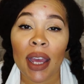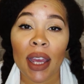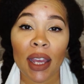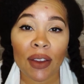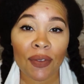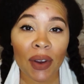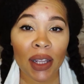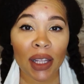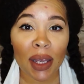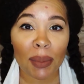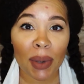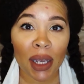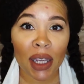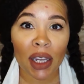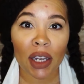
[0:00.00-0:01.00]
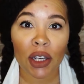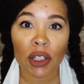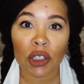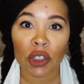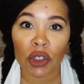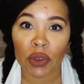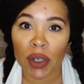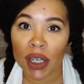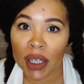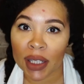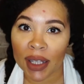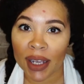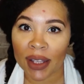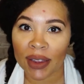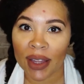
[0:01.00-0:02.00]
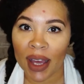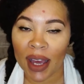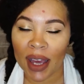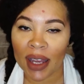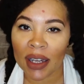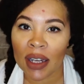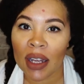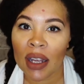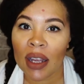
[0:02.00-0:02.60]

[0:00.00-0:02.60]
if I let my hair shrink like that,